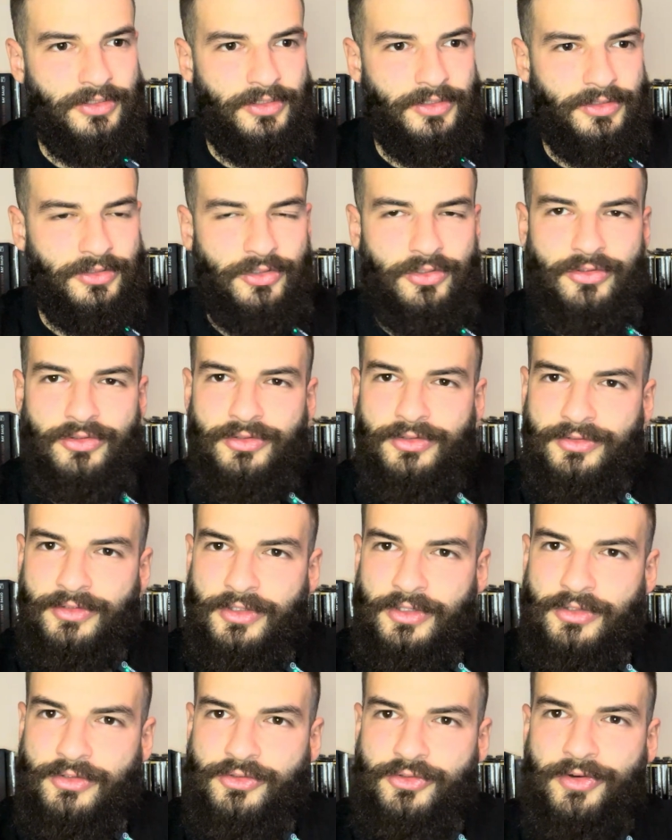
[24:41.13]
You
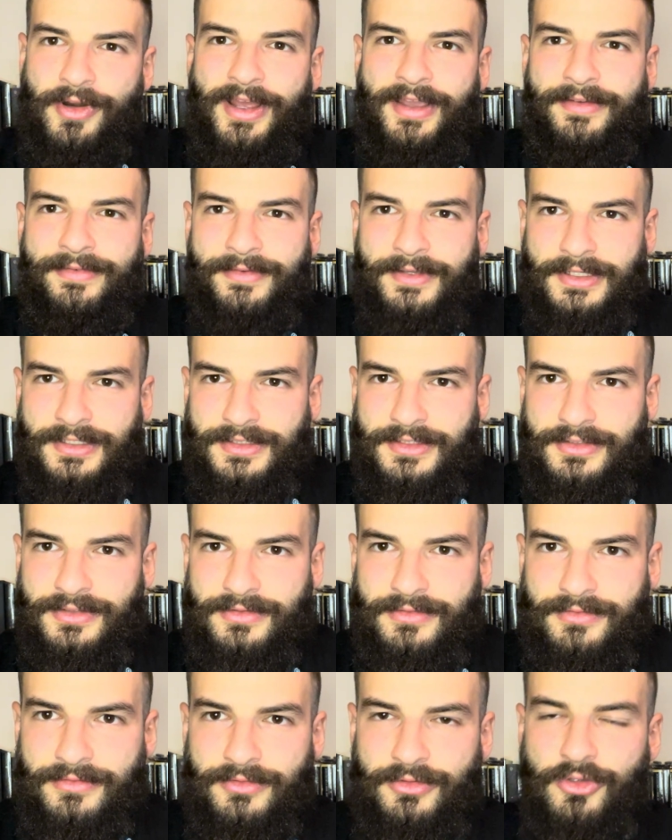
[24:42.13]
try things.
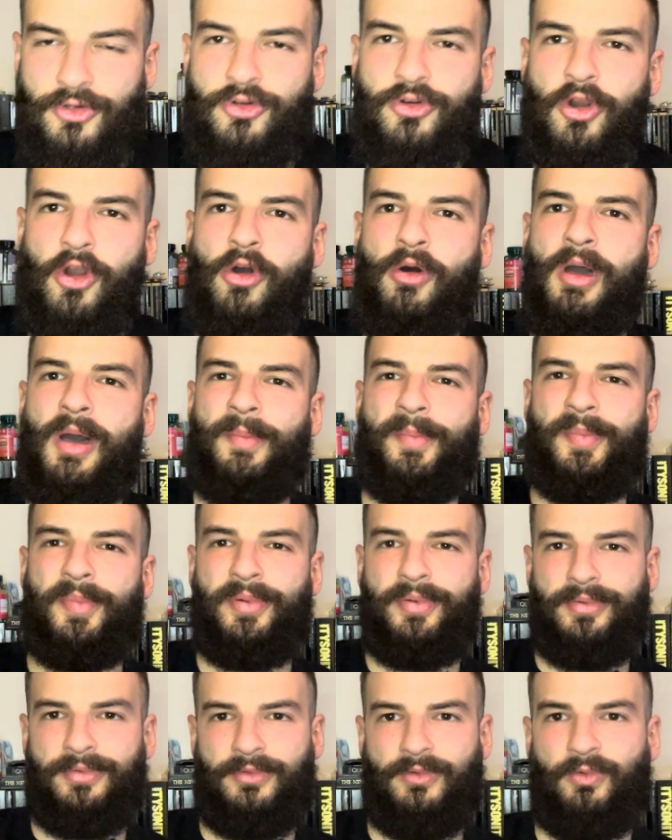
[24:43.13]
You grow up
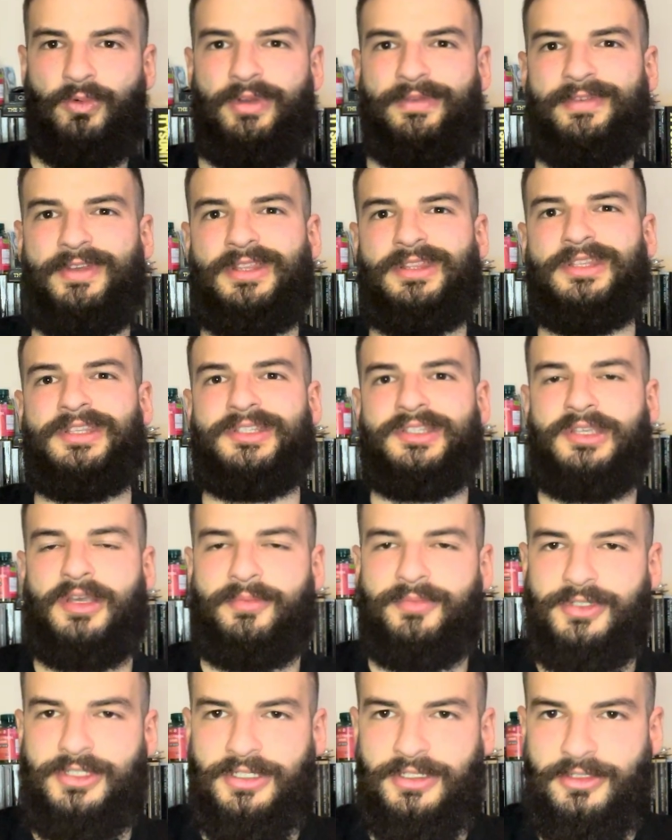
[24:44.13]
within the
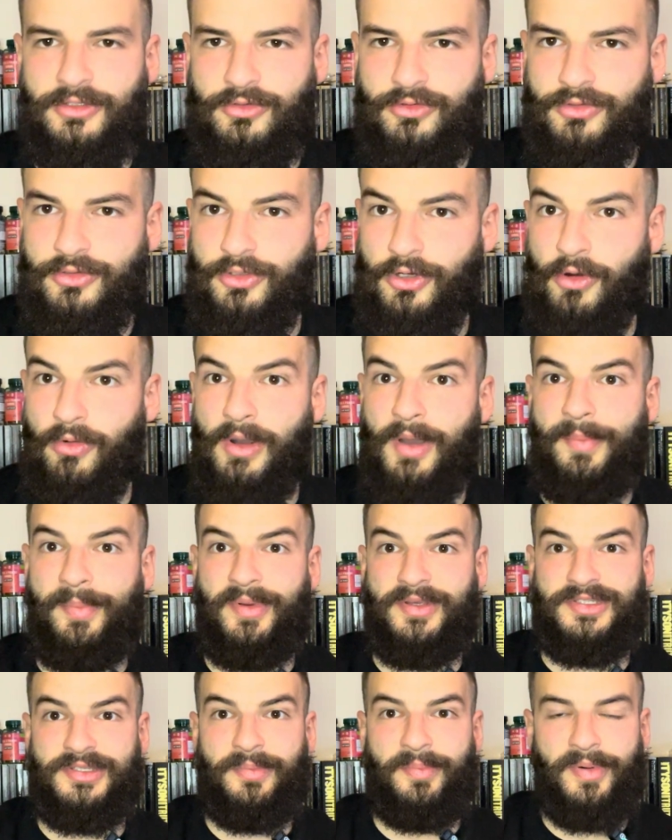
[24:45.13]
subject. You grow up
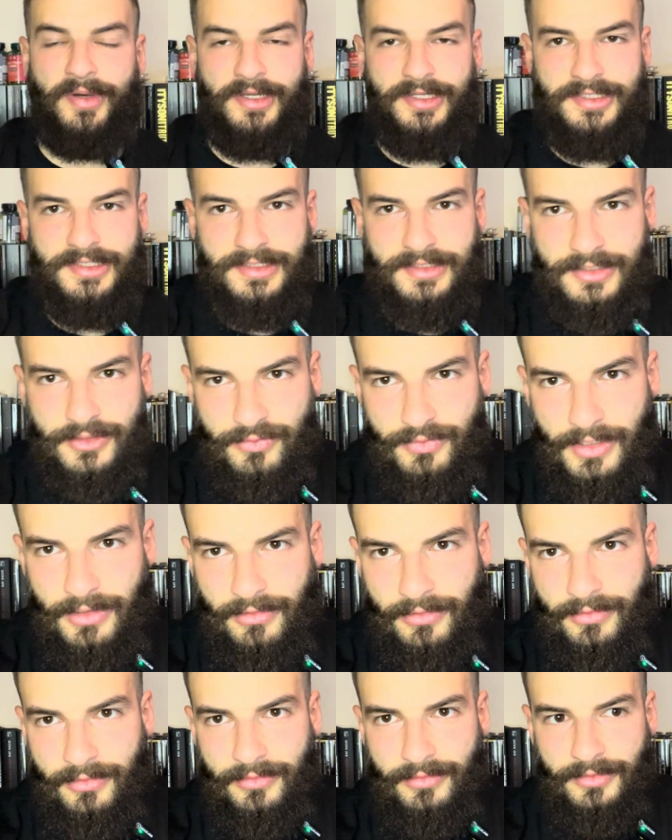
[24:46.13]
as a person as
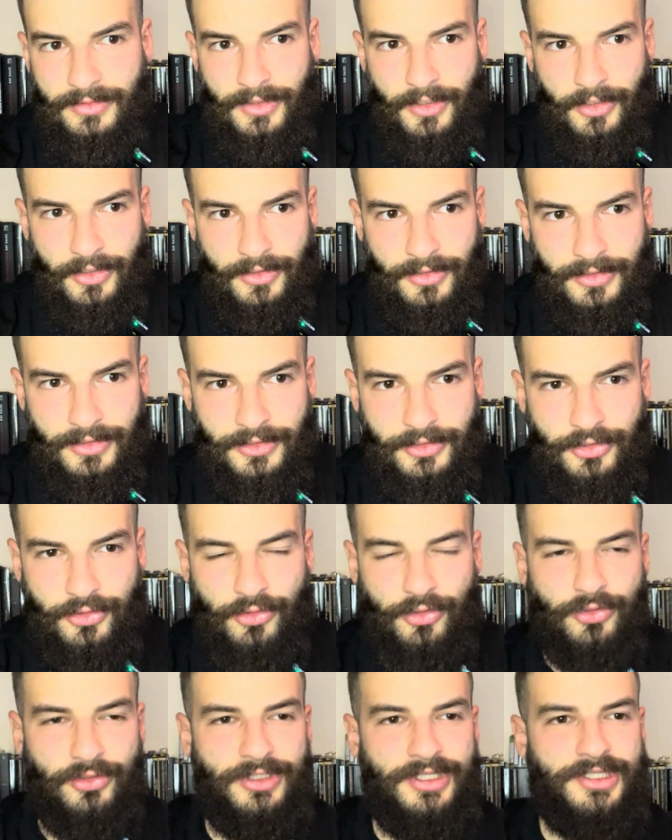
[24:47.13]
well. You're
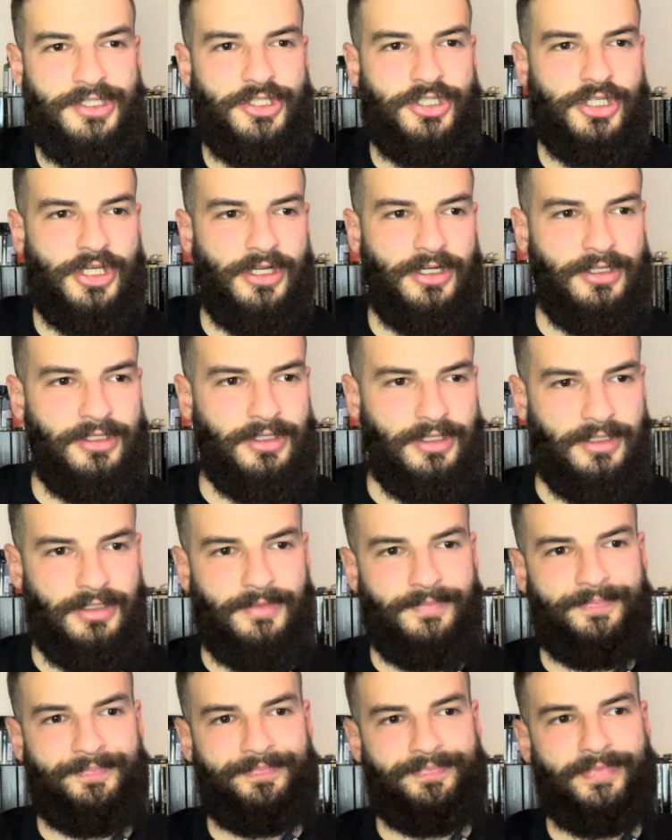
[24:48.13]
on this journey,
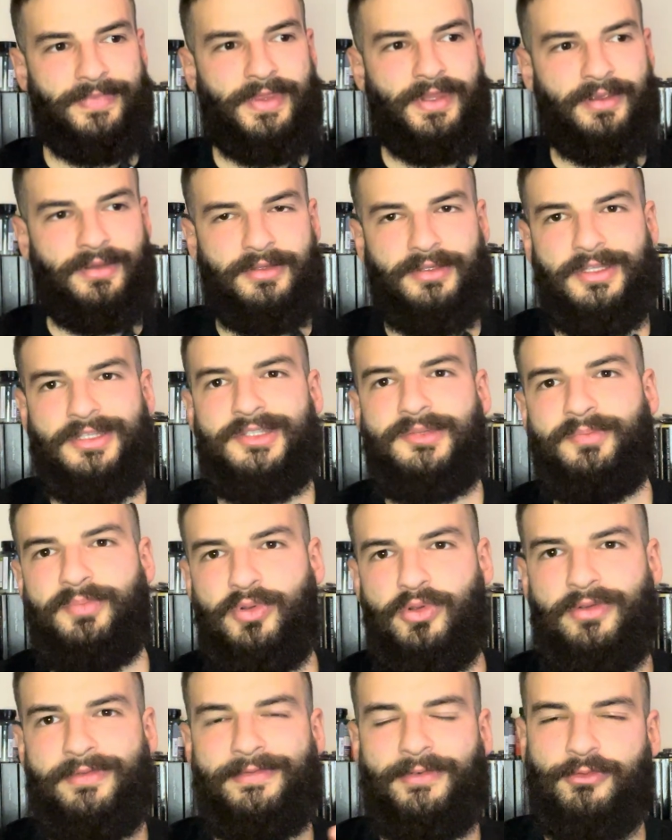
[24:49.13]
this
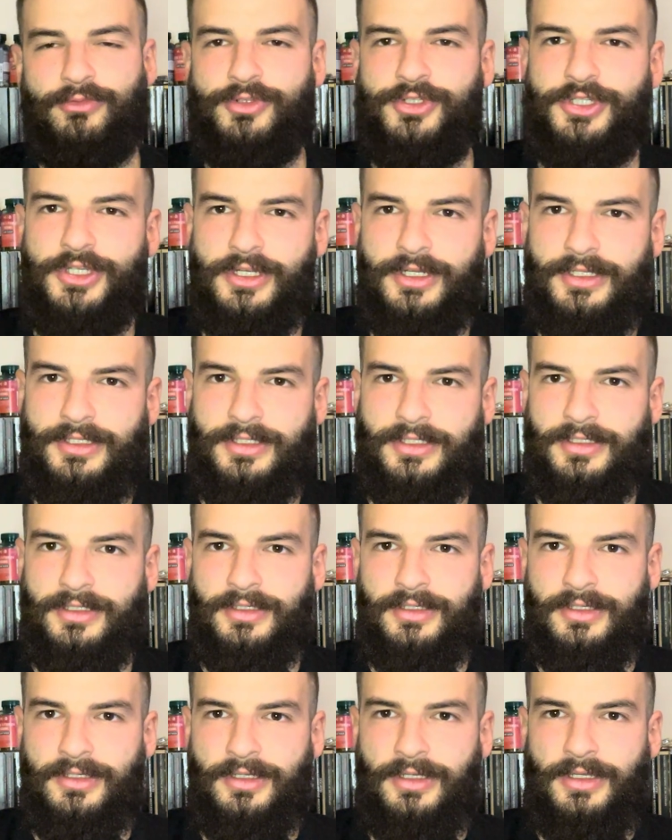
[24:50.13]
beautiful journey.
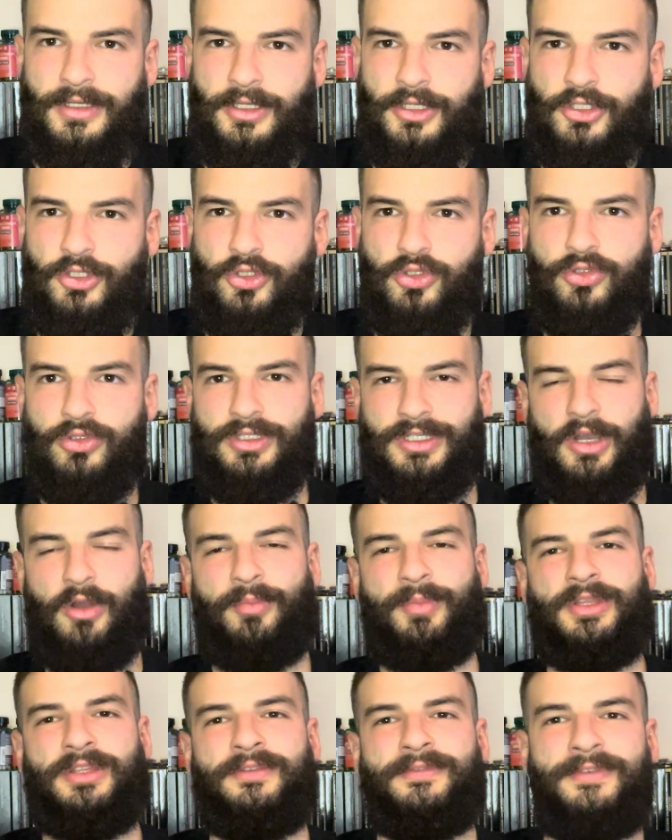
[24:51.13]
How
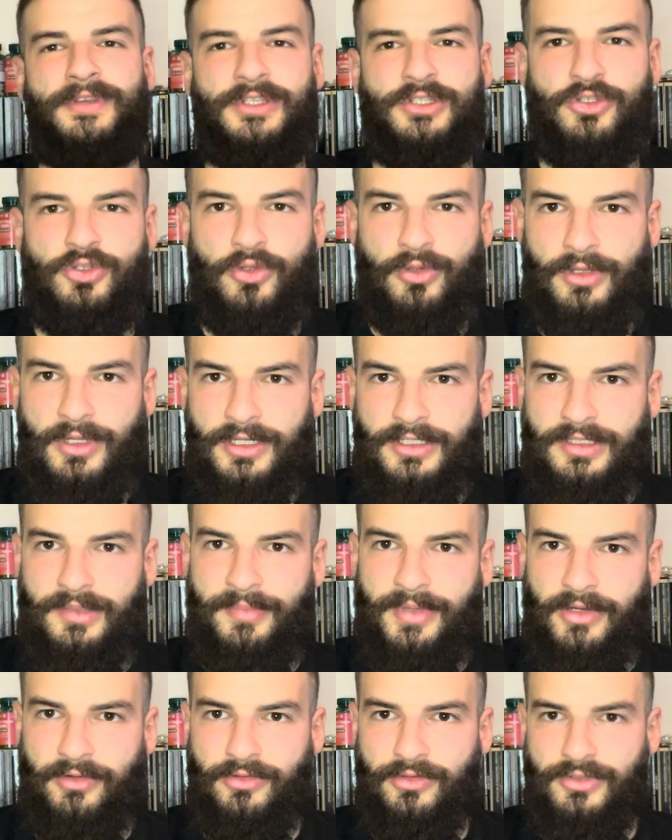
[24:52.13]
many things you learn
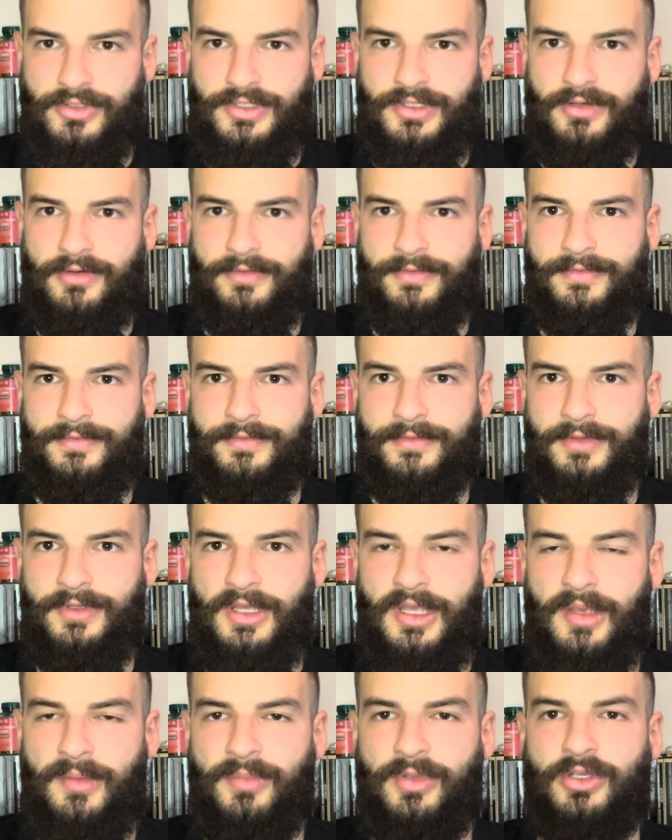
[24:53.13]
about yourself,
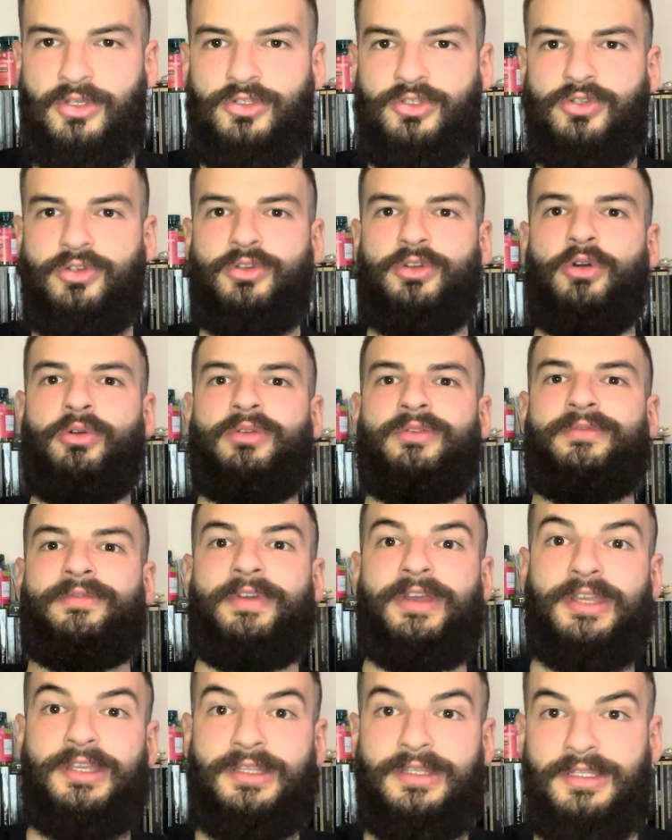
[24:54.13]
because you're going
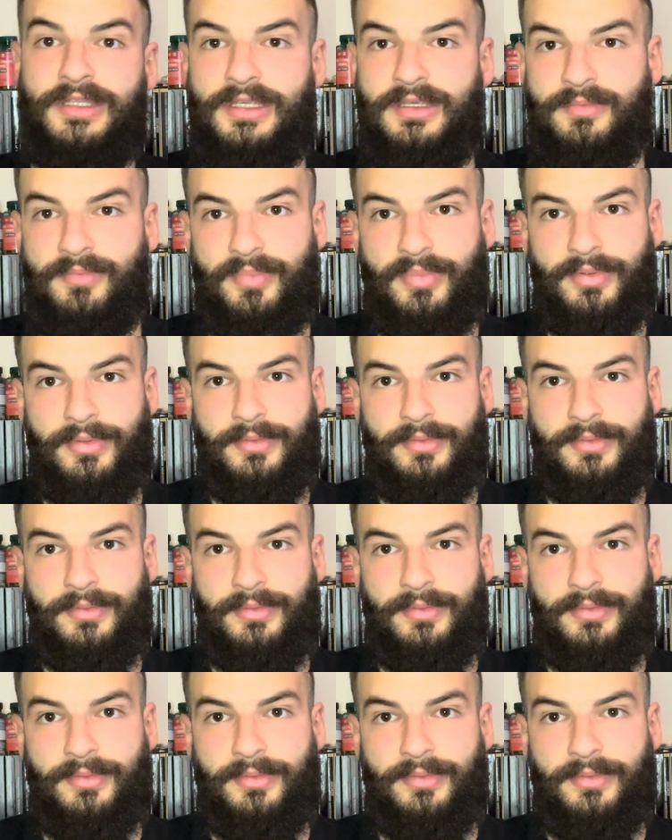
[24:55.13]
very deep